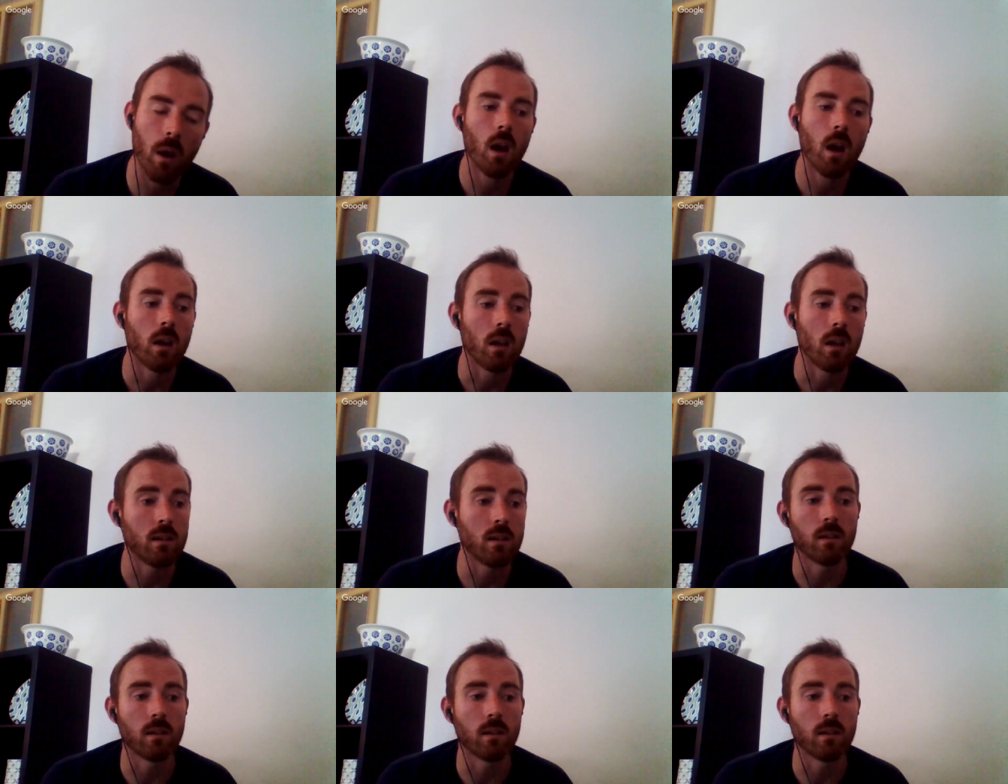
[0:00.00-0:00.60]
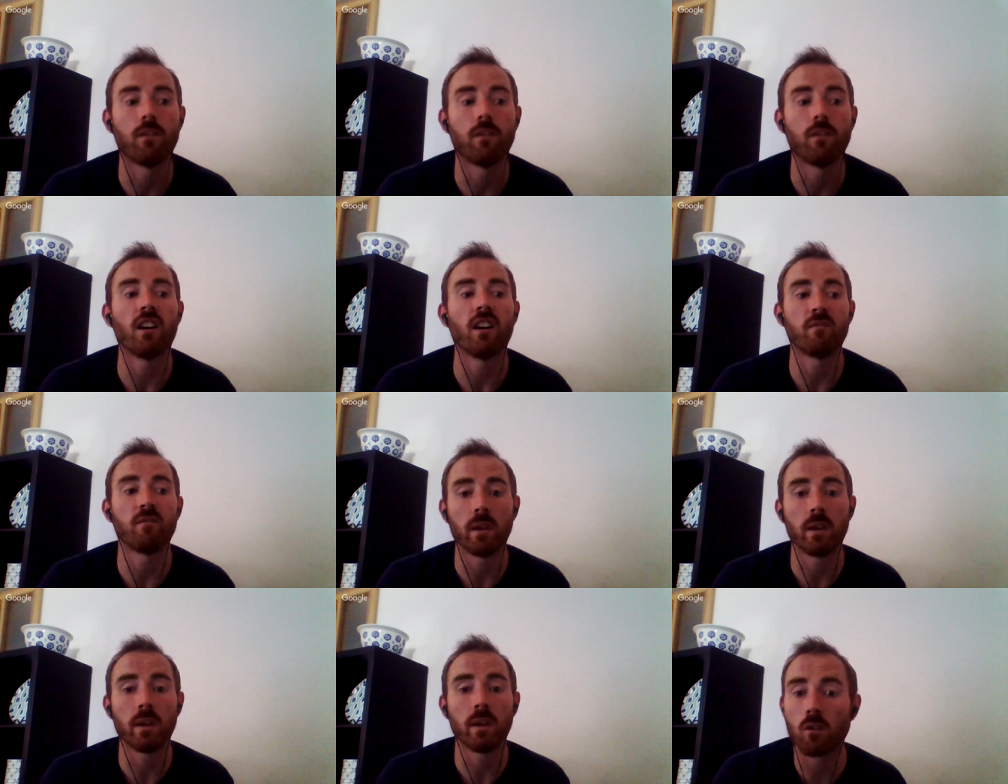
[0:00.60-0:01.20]
Is it five
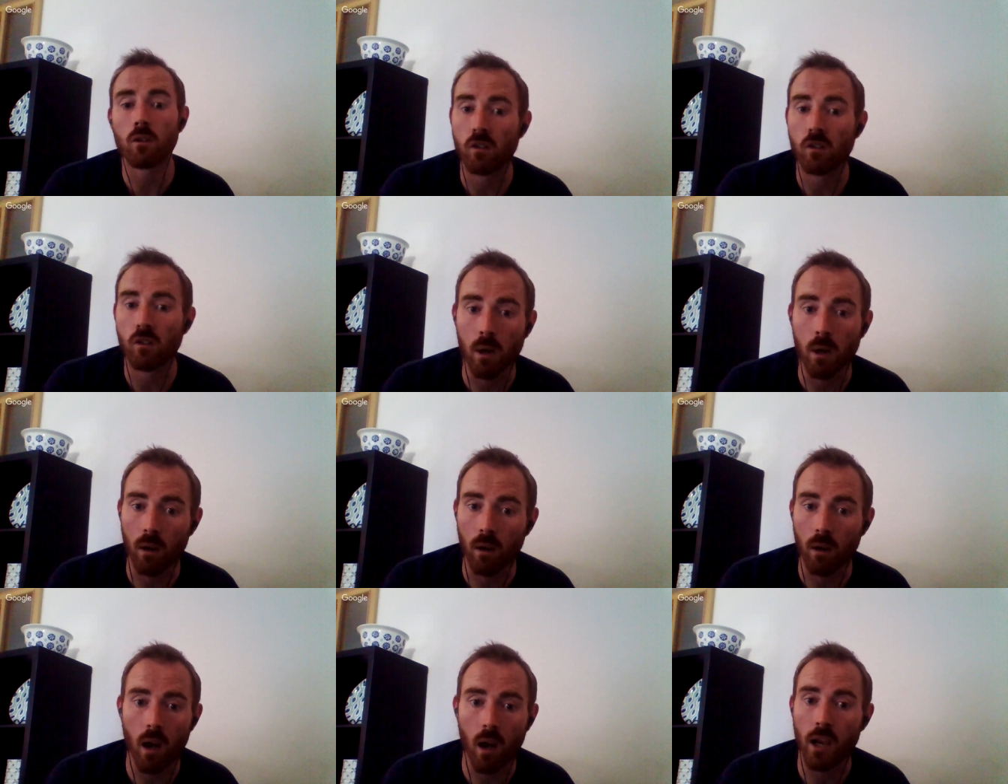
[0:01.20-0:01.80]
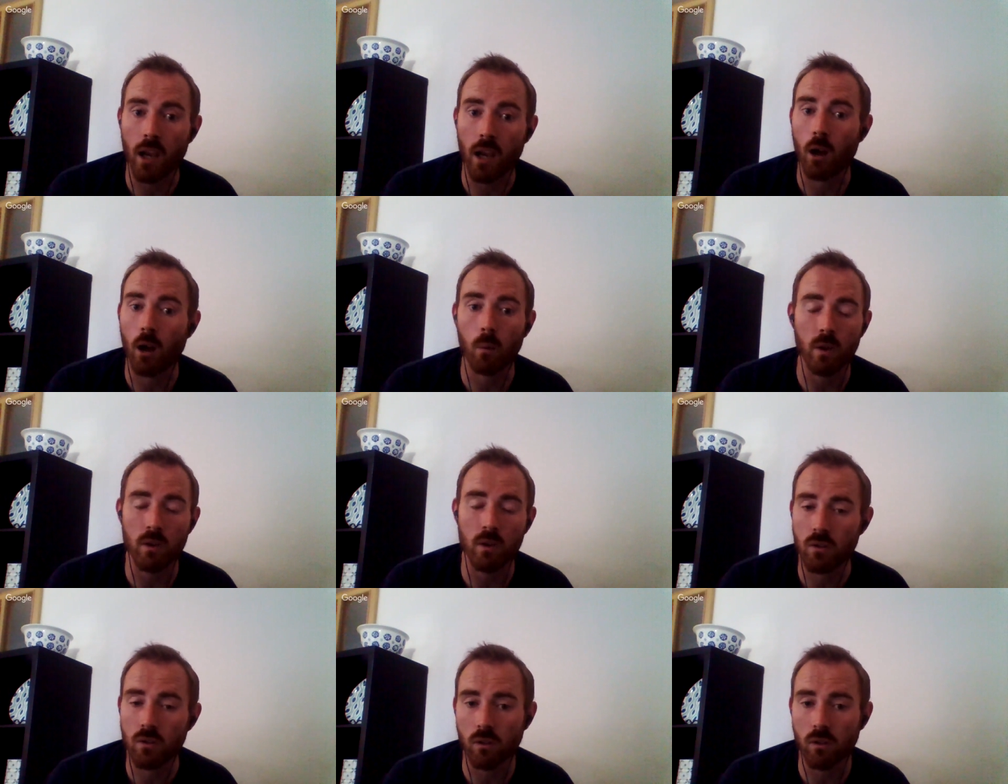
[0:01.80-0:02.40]
meters from our line? Are we
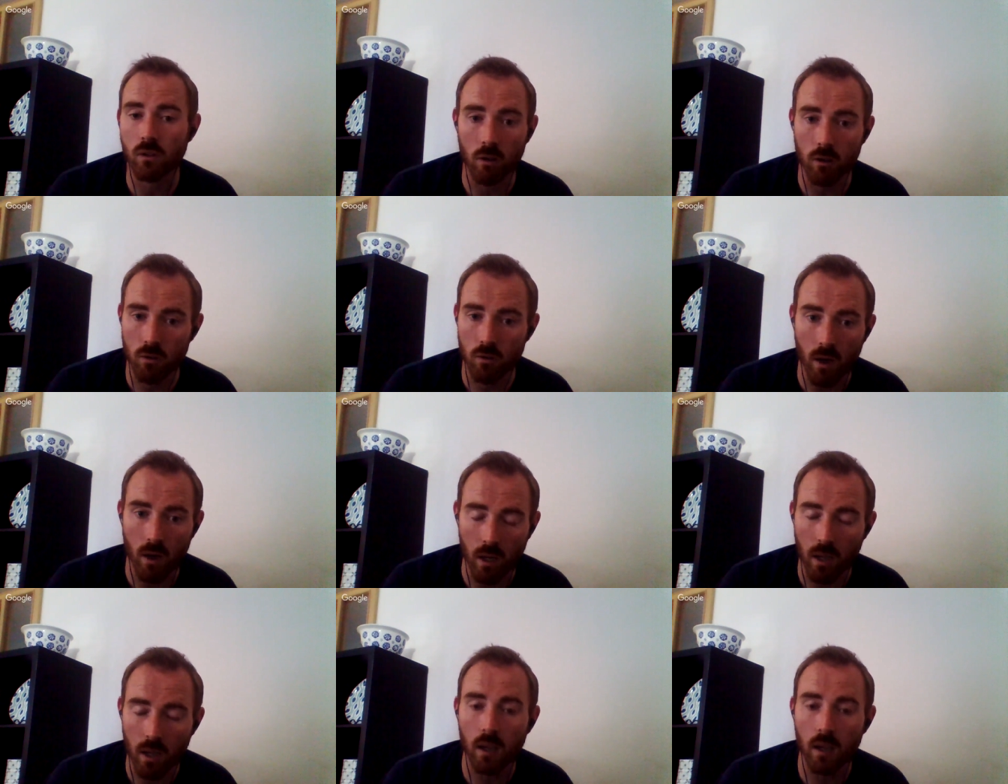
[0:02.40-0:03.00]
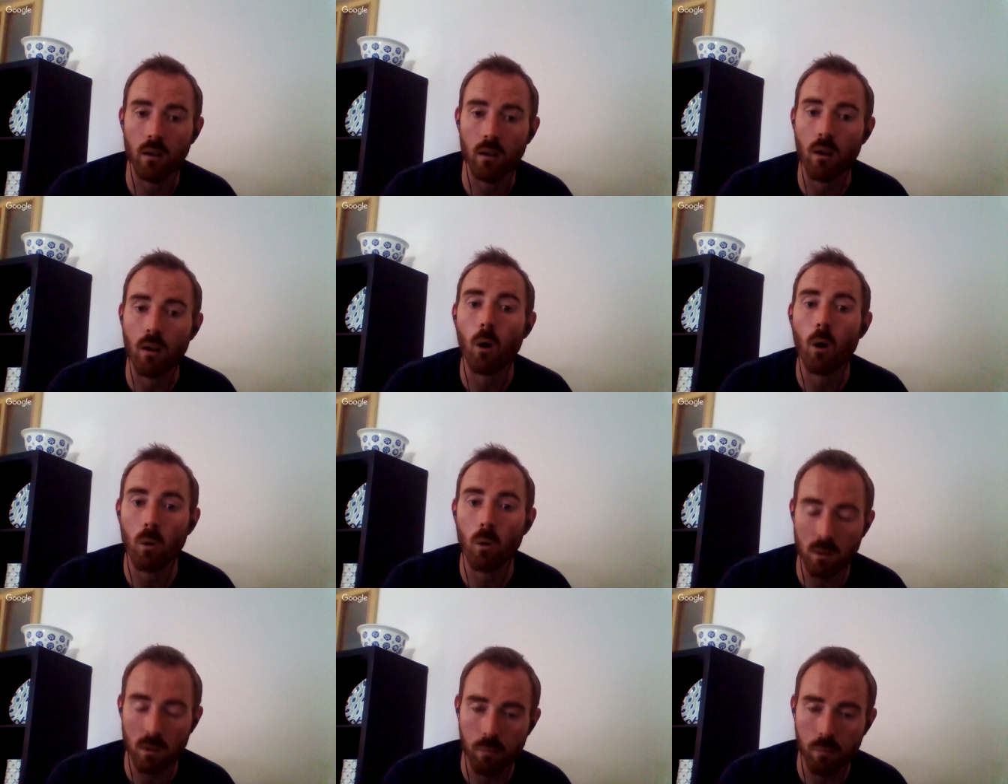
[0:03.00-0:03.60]
just going to try hit and
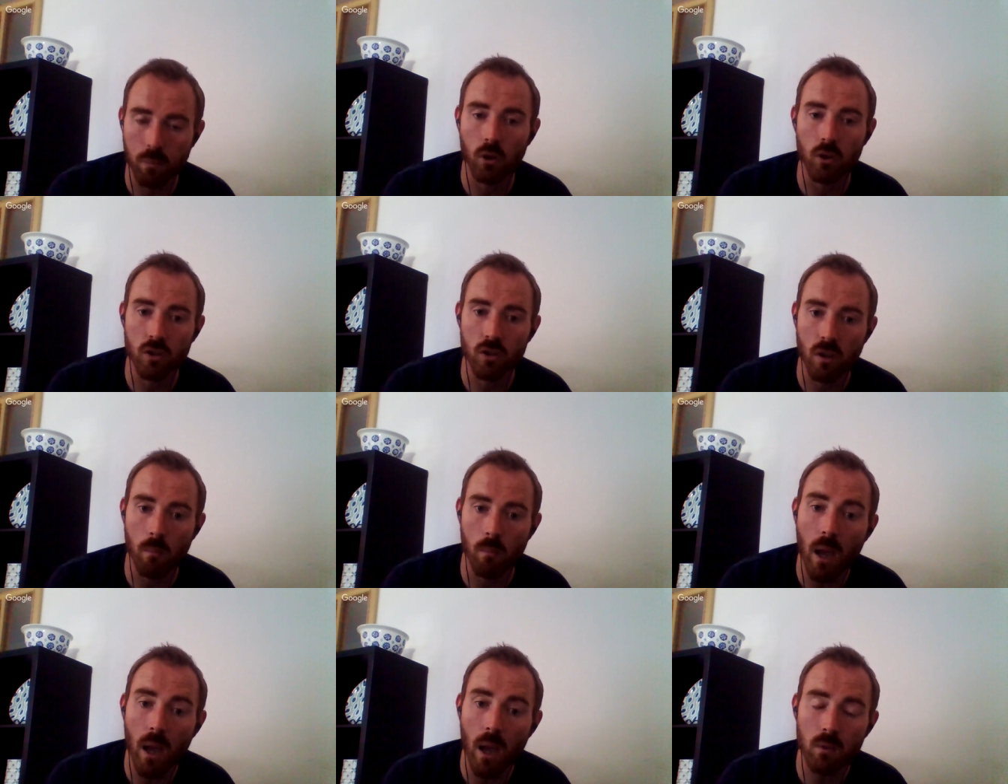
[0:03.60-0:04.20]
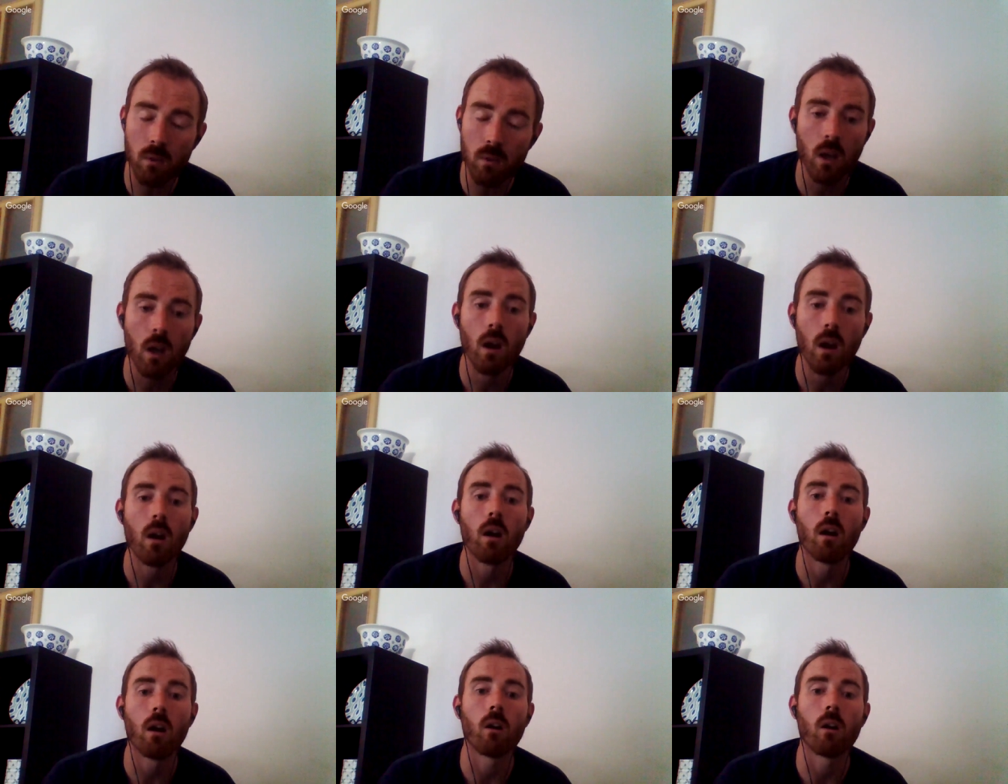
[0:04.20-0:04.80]
hold and push them out?
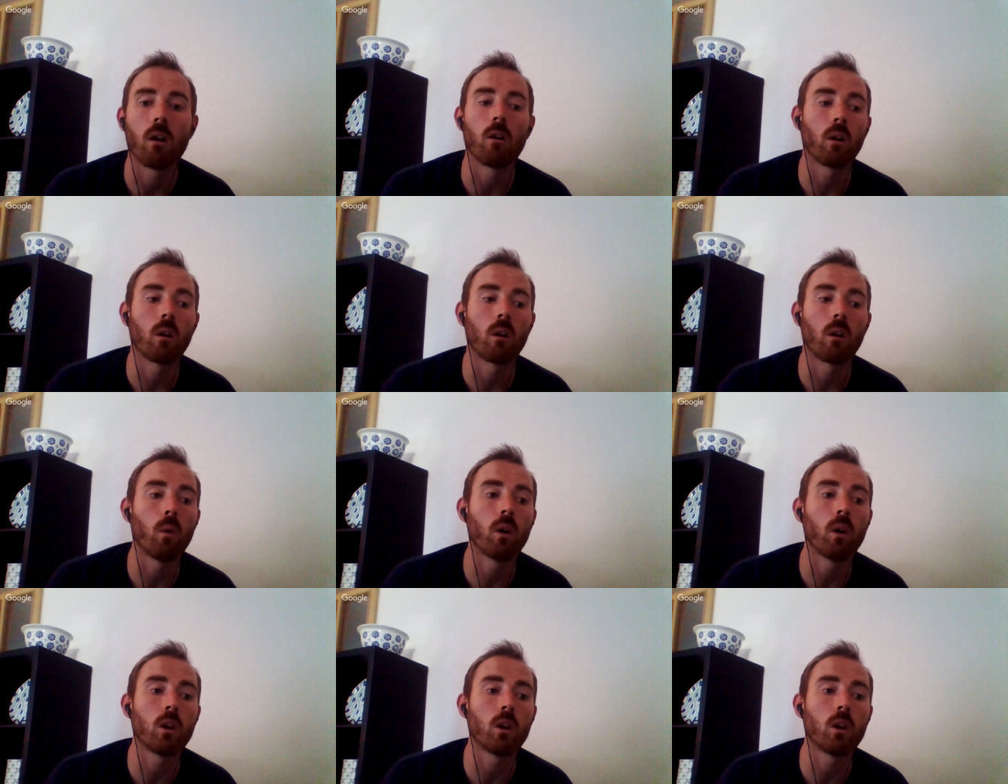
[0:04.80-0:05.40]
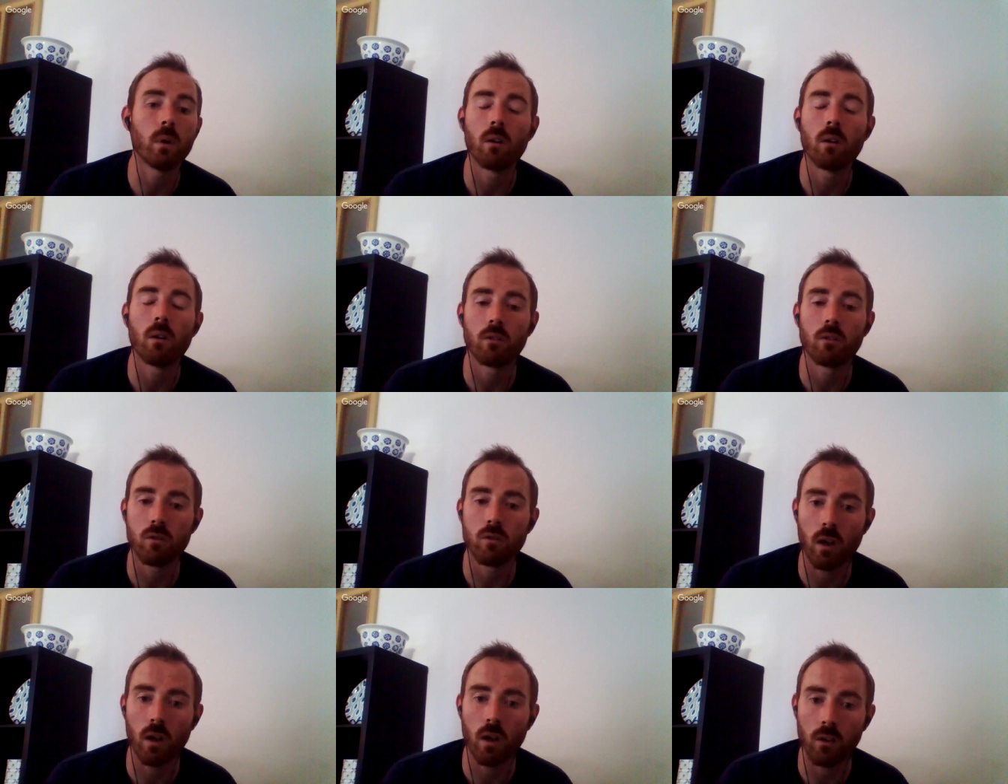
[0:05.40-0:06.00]
Or what are we going to
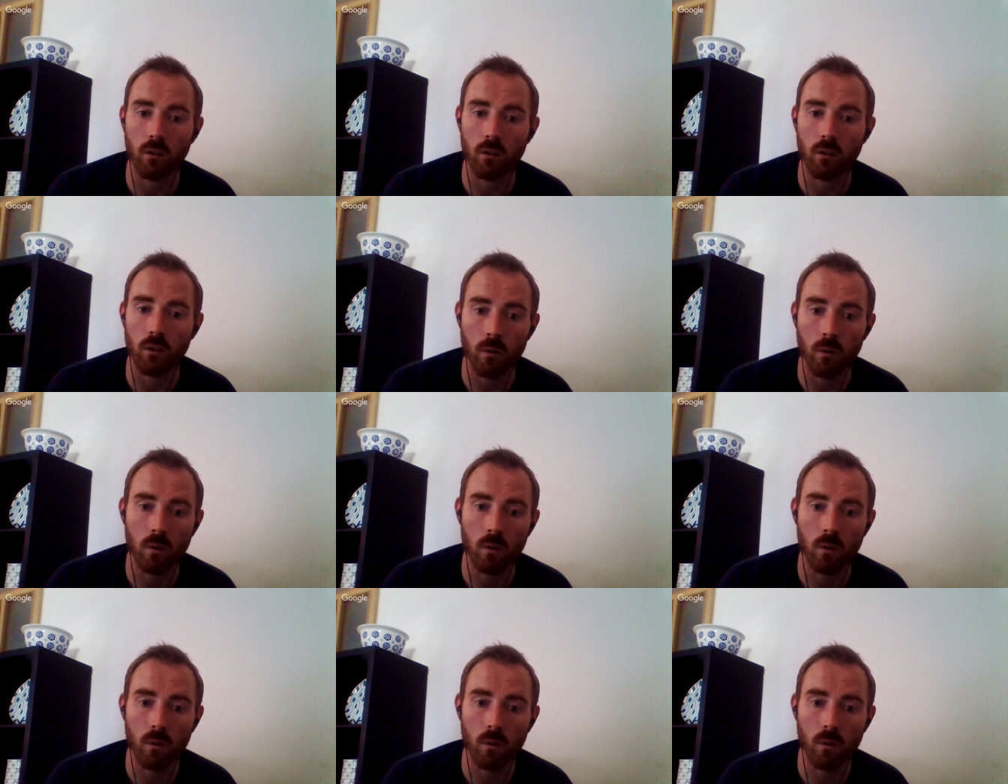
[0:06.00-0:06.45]
try and do?